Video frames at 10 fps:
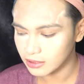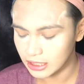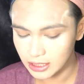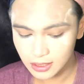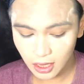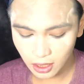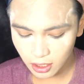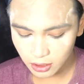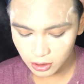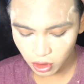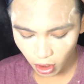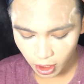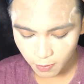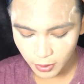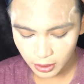This is a little
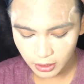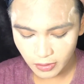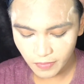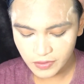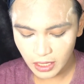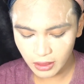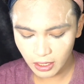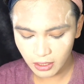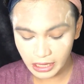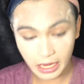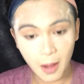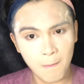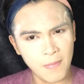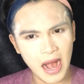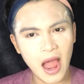dark, but it gives a little like
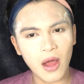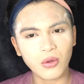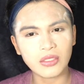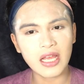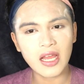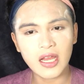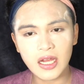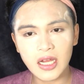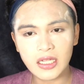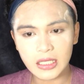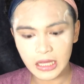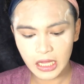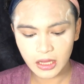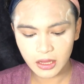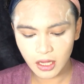brown
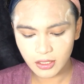tint.